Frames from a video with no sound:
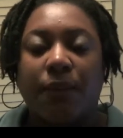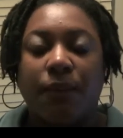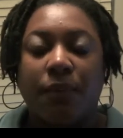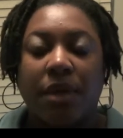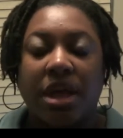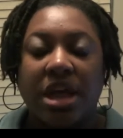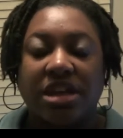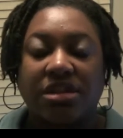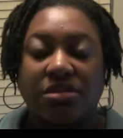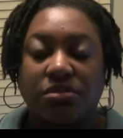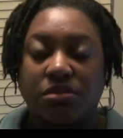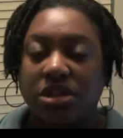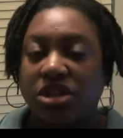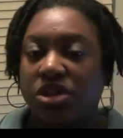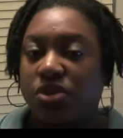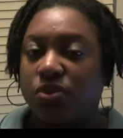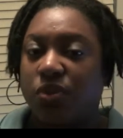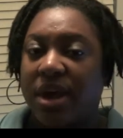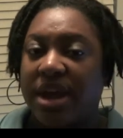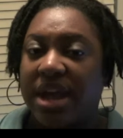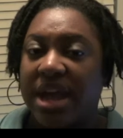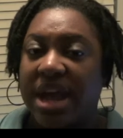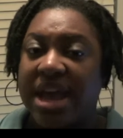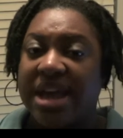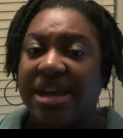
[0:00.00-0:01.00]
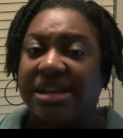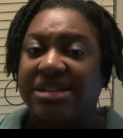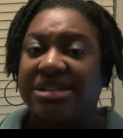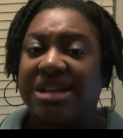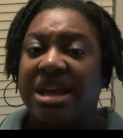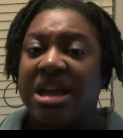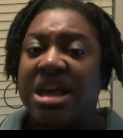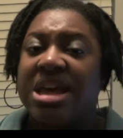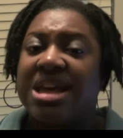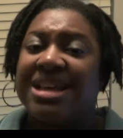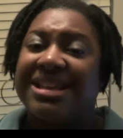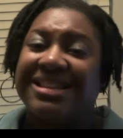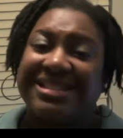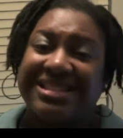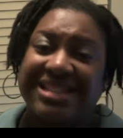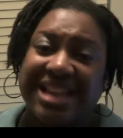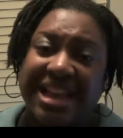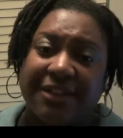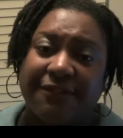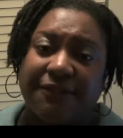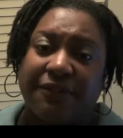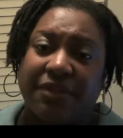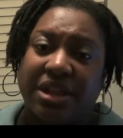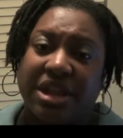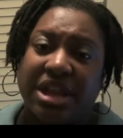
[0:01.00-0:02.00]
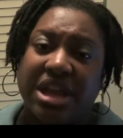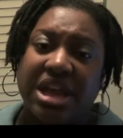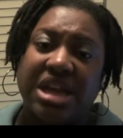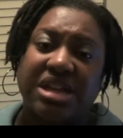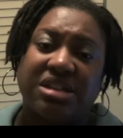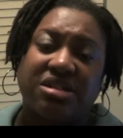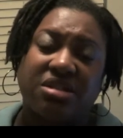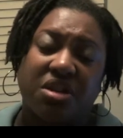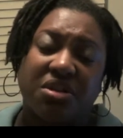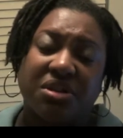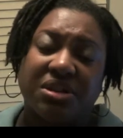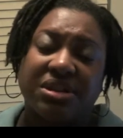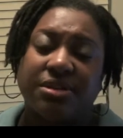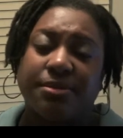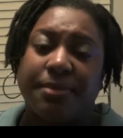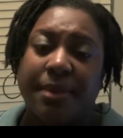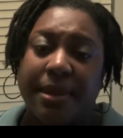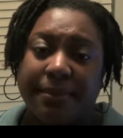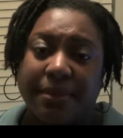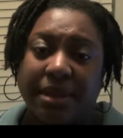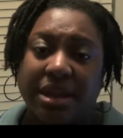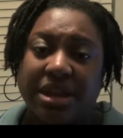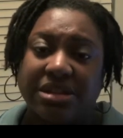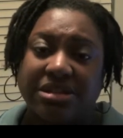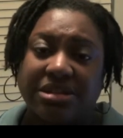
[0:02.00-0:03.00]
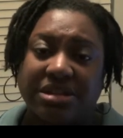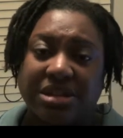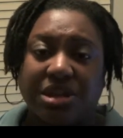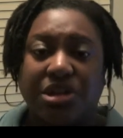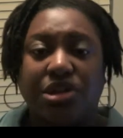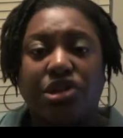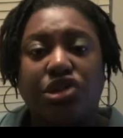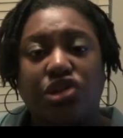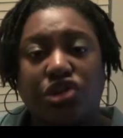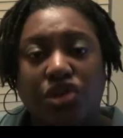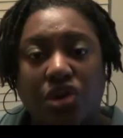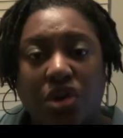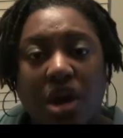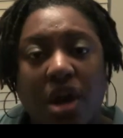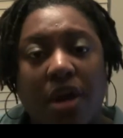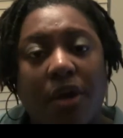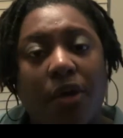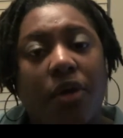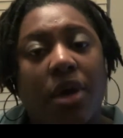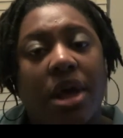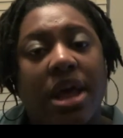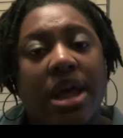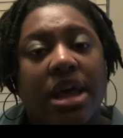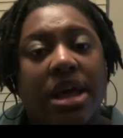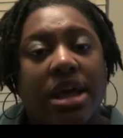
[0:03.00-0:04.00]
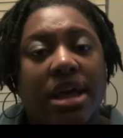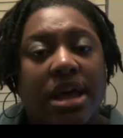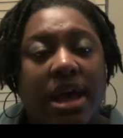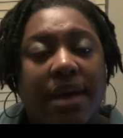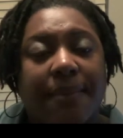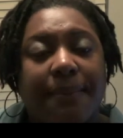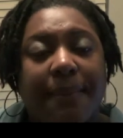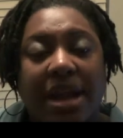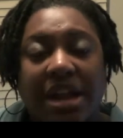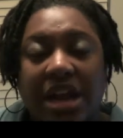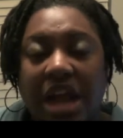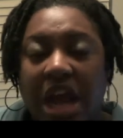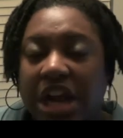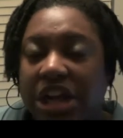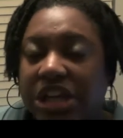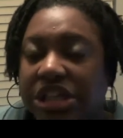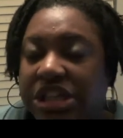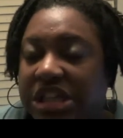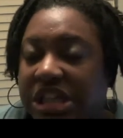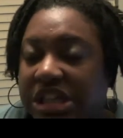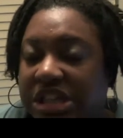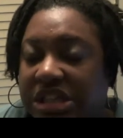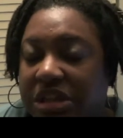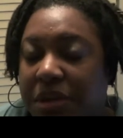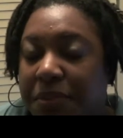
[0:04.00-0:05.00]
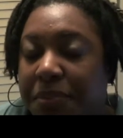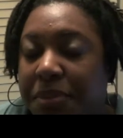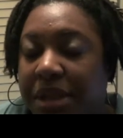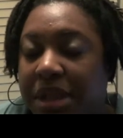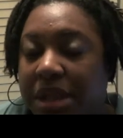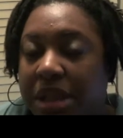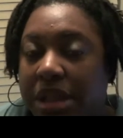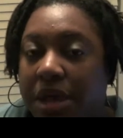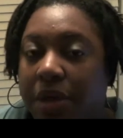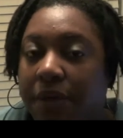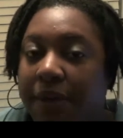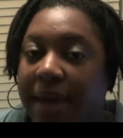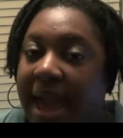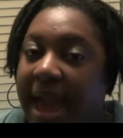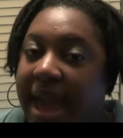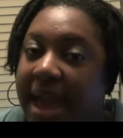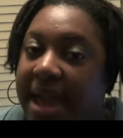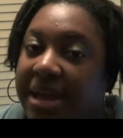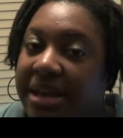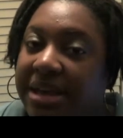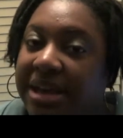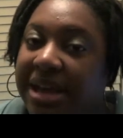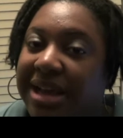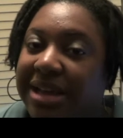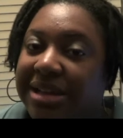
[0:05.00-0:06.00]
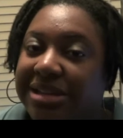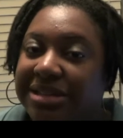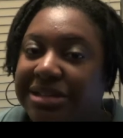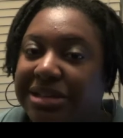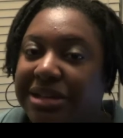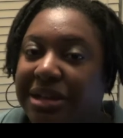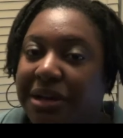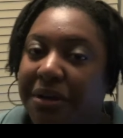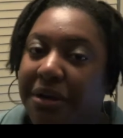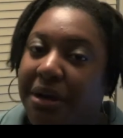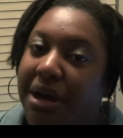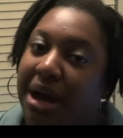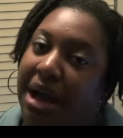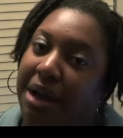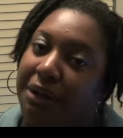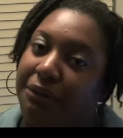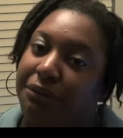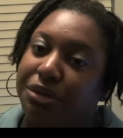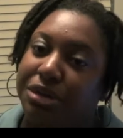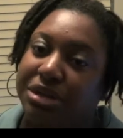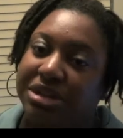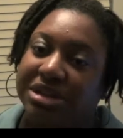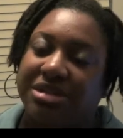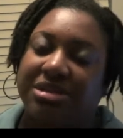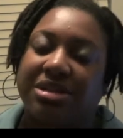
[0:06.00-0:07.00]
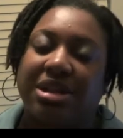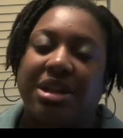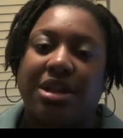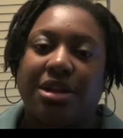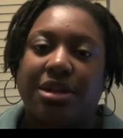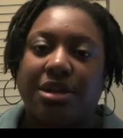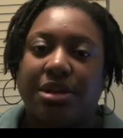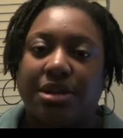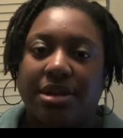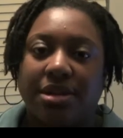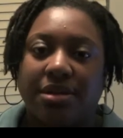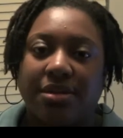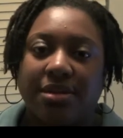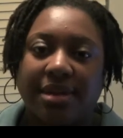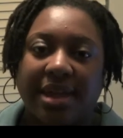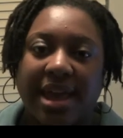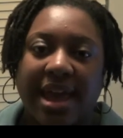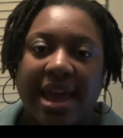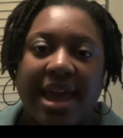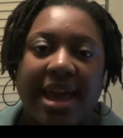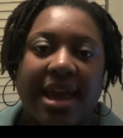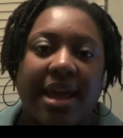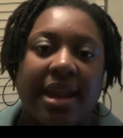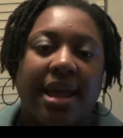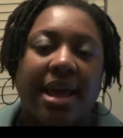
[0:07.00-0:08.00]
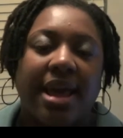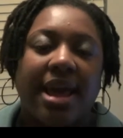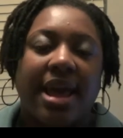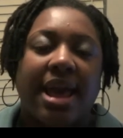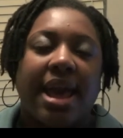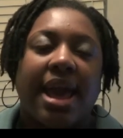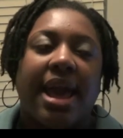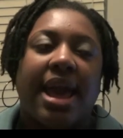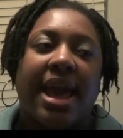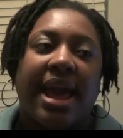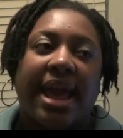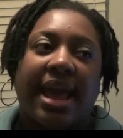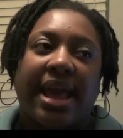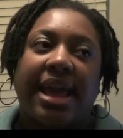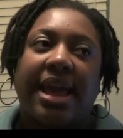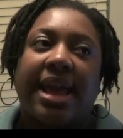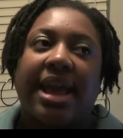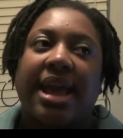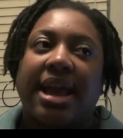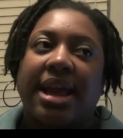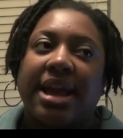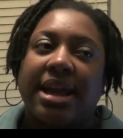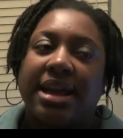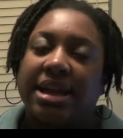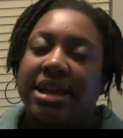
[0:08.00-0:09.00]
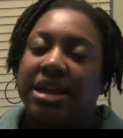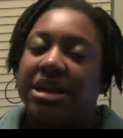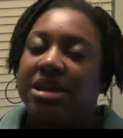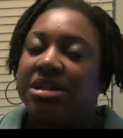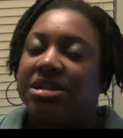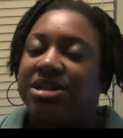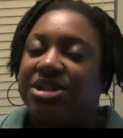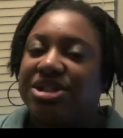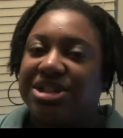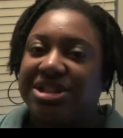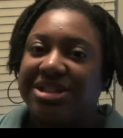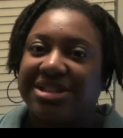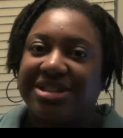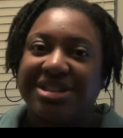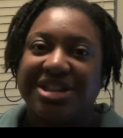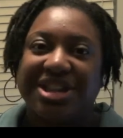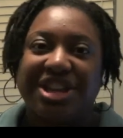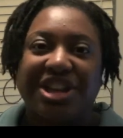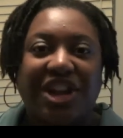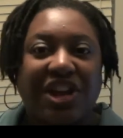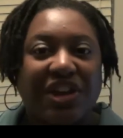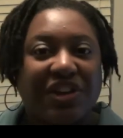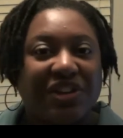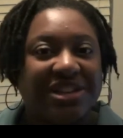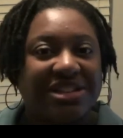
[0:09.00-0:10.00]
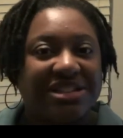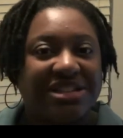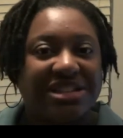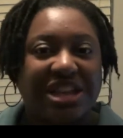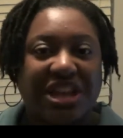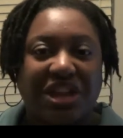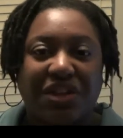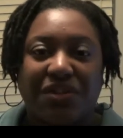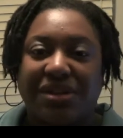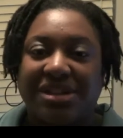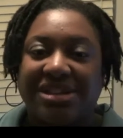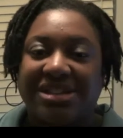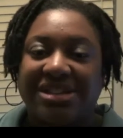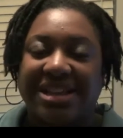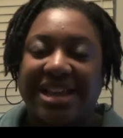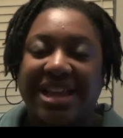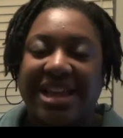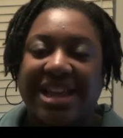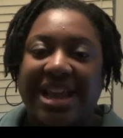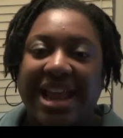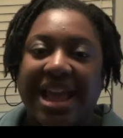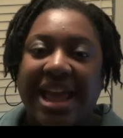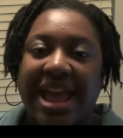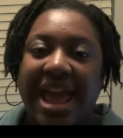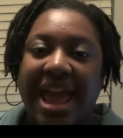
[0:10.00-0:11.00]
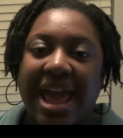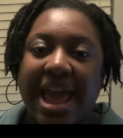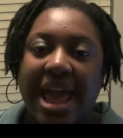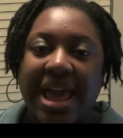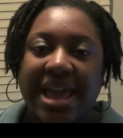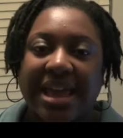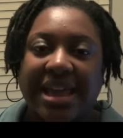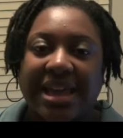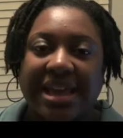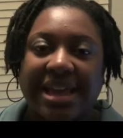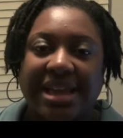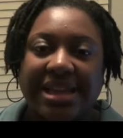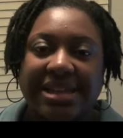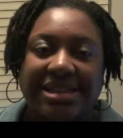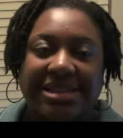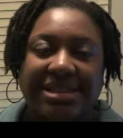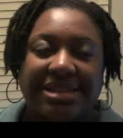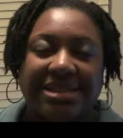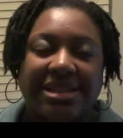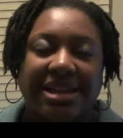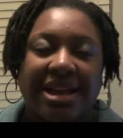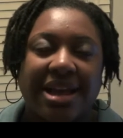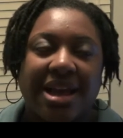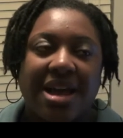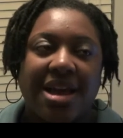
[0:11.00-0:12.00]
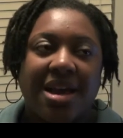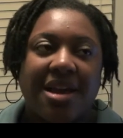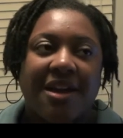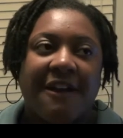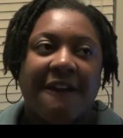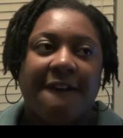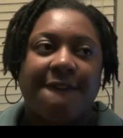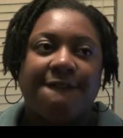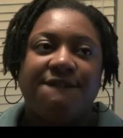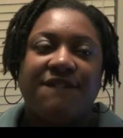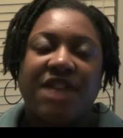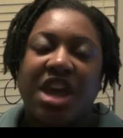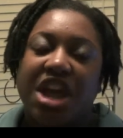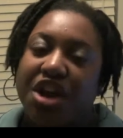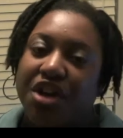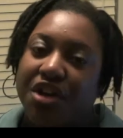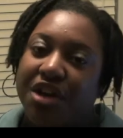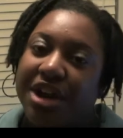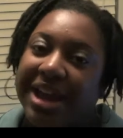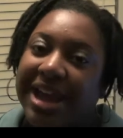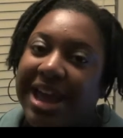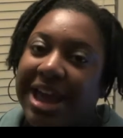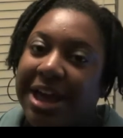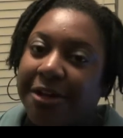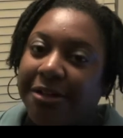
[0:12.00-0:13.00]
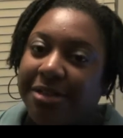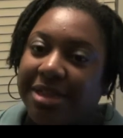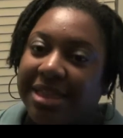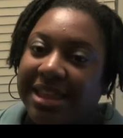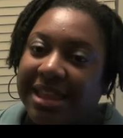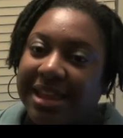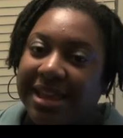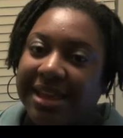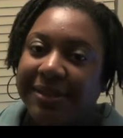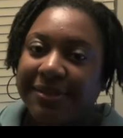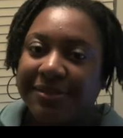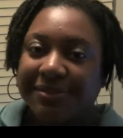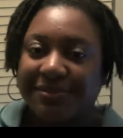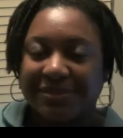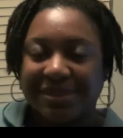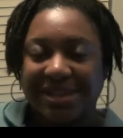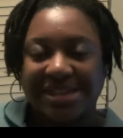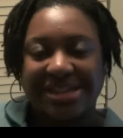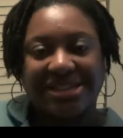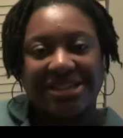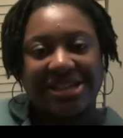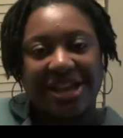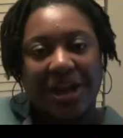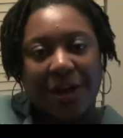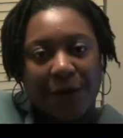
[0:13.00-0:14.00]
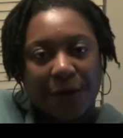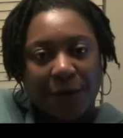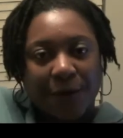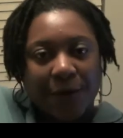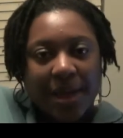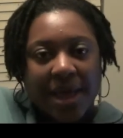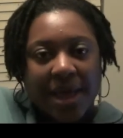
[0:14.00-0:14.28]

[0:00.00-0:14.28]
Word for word: as much weight as safely, as long as baby continues to grow. My doctor says completely okay, so I will continue to do that and just, you know, continuing to eat, eat very healthy. So,